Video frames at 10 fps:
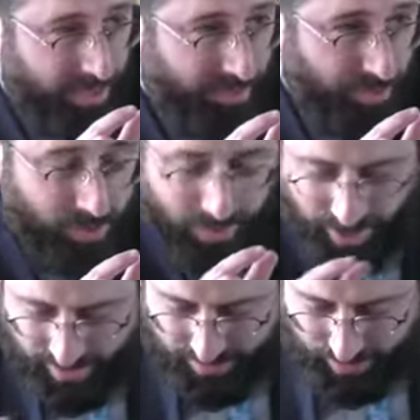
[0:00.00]
of,
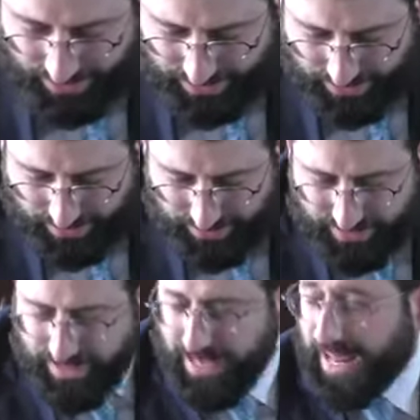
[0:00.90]
of wheat
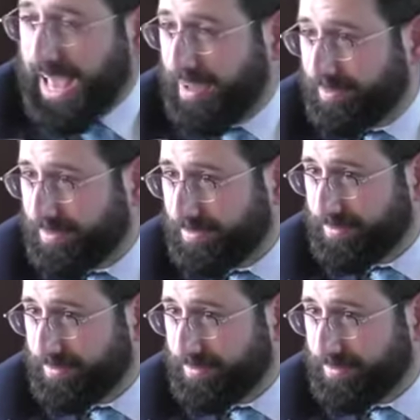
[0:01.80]
and a half.